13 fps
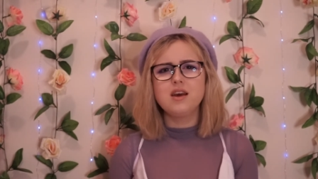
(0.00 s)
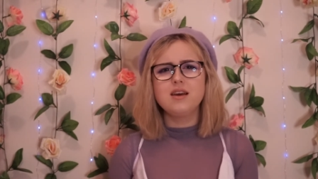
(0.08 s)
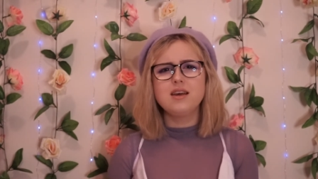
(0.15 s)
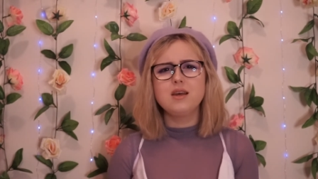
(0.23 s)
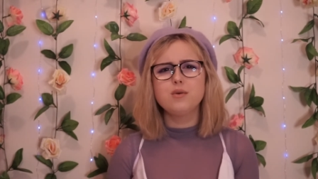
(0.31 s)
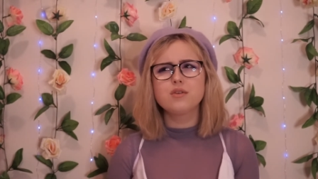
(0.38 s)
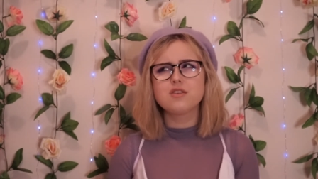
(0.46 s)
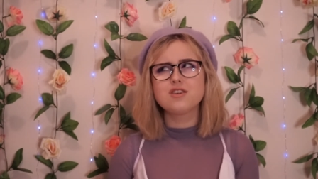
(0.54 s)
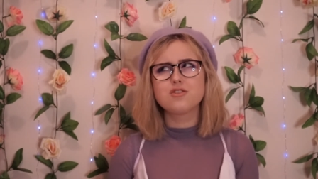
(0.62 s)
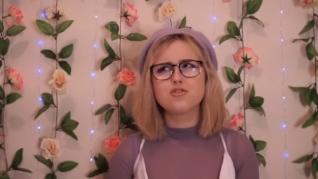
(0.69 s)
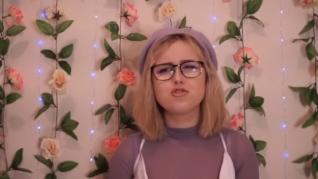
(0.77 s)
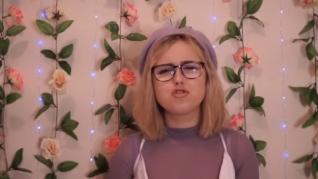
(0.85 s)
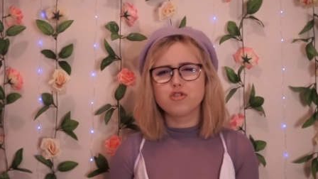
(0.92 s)
he was
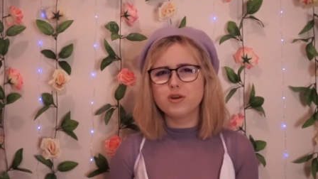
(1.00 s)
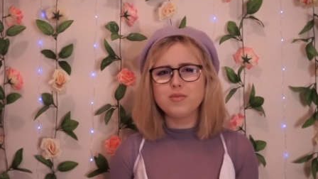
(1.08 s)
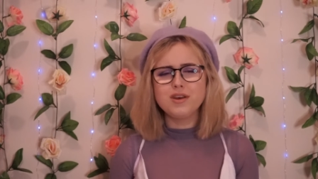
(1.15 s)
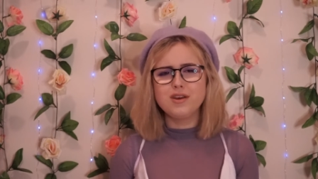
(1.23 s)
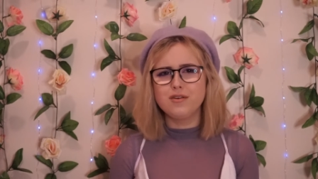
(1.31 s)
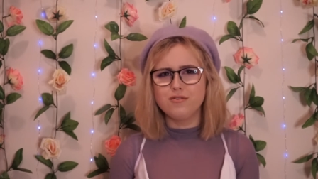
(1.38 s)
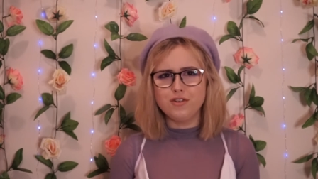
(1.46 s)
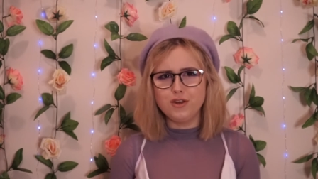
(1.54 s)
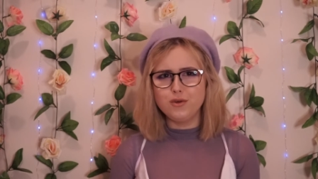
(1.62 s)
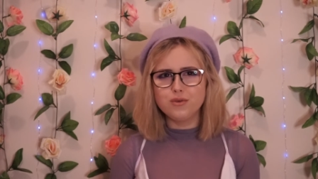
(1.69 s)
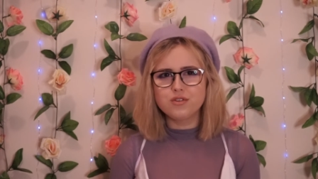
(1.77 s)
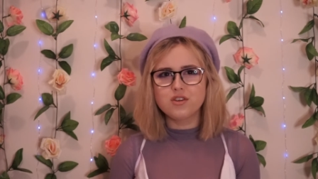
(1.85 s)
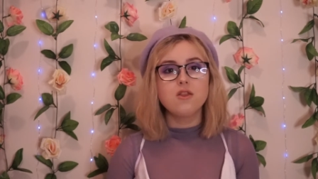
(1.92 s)
extremely
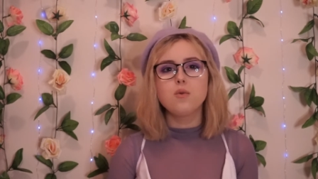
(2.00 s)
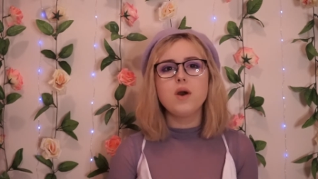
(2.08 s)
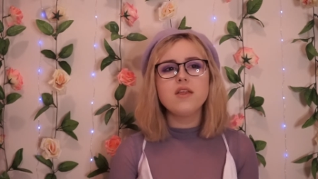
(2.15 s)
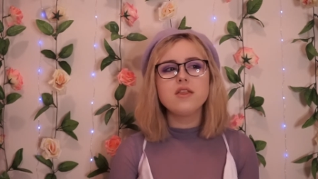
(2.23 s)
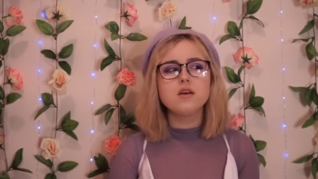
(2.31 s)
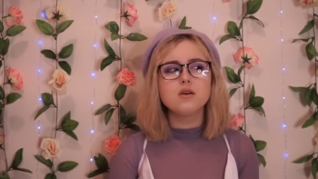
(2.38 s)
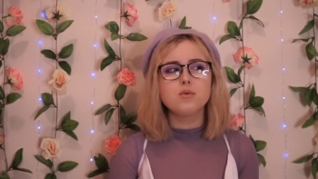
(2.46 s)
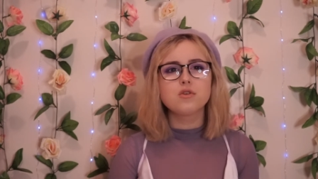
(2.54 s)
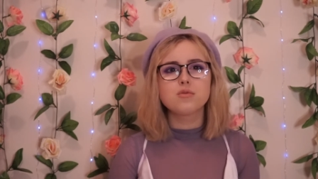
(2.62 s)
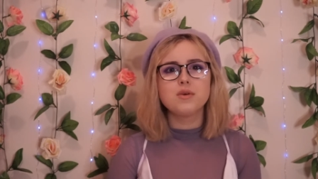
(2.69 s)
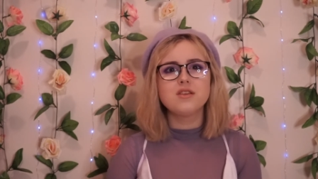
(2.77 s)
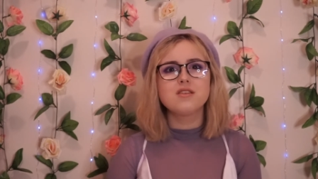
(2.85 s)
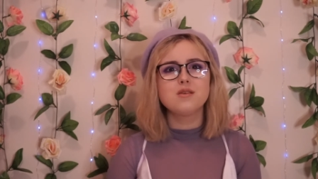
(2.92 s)
confused. The weather was
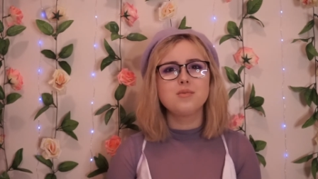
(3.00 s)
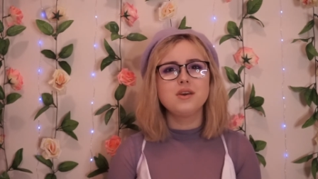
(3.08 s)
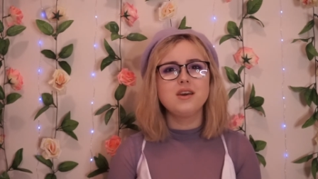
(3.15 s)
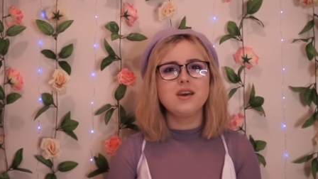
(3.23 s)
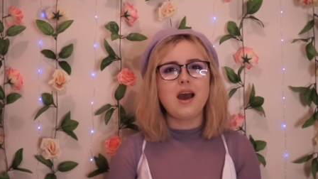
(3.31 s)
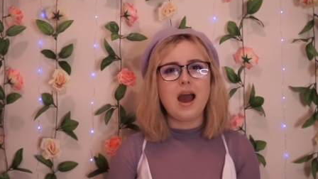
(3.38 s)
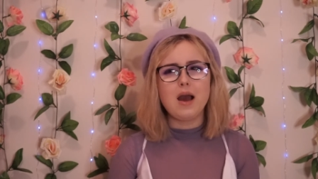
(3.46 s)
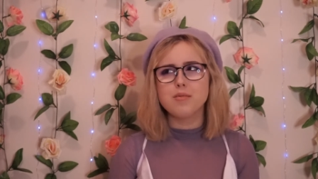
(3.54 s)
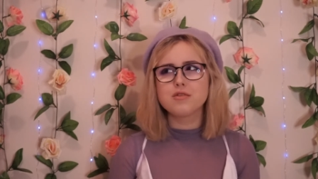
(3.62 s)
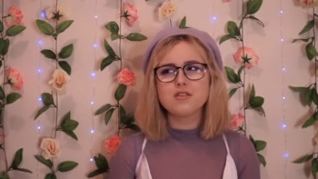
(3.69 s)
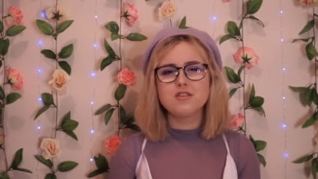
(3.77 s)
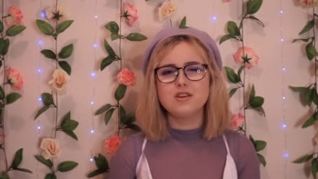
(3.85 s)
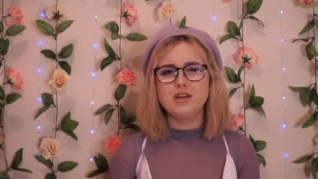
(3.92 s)
meant to be
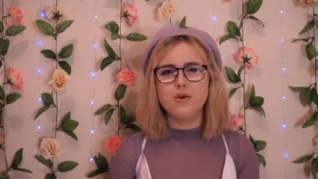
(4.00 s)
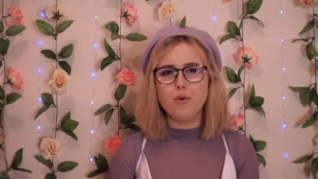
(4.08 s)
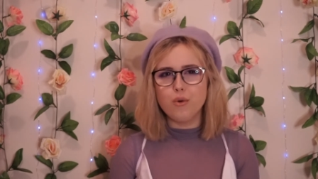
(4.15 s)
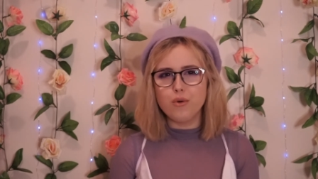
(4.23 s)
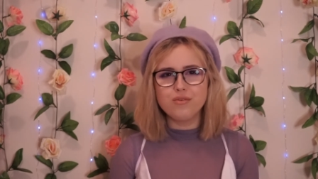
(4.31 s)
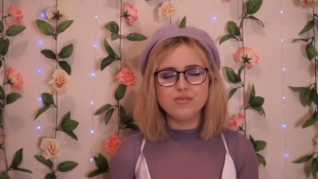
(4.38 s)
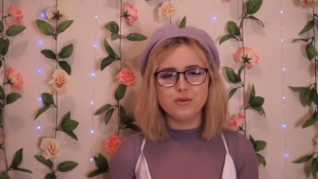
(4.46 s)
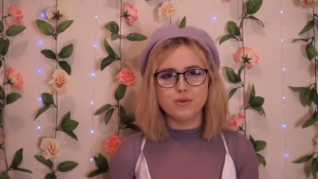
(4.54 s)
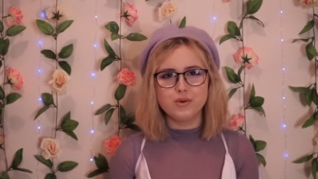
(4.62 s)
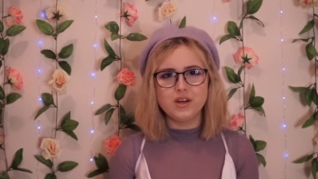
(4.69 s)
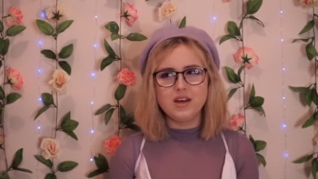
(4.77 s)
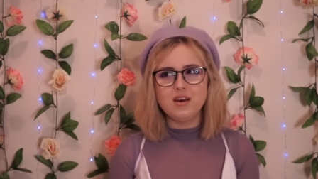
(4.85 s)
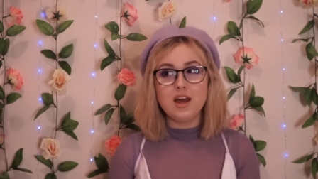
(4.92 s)
absolutely awful.
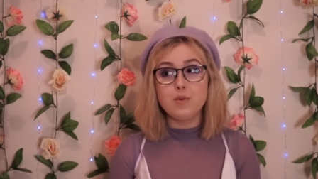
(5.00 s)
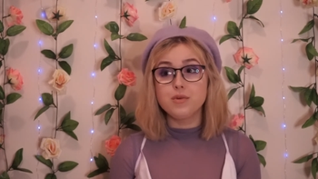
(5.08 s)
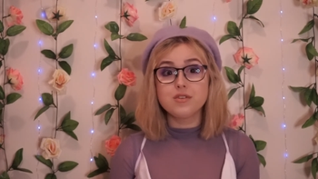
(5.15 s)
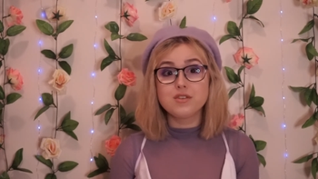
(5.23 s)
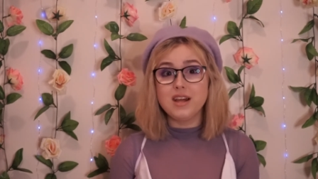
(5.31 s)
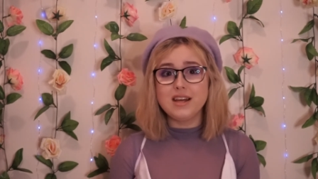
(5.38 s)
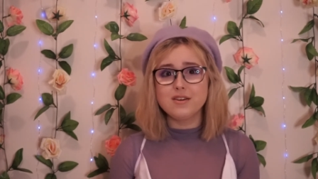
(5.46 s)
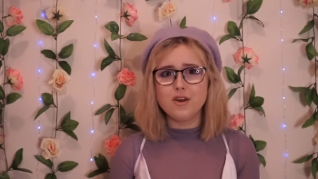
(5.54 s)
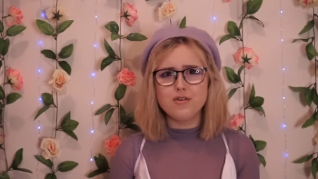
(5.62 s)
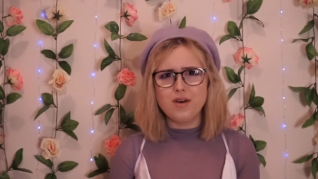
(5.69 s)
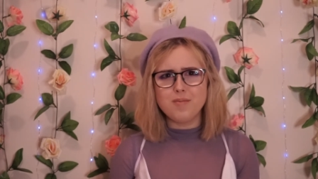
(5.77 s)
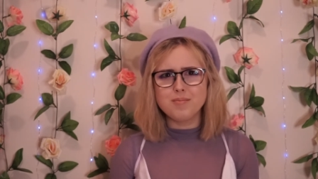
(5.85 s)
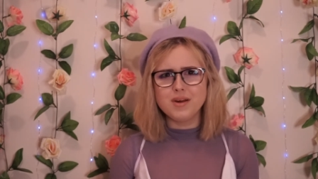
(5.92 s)
It was late
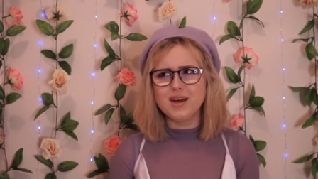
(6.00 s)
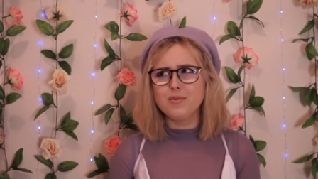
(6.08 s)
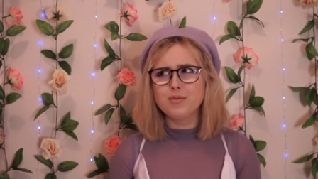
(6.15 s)
November, it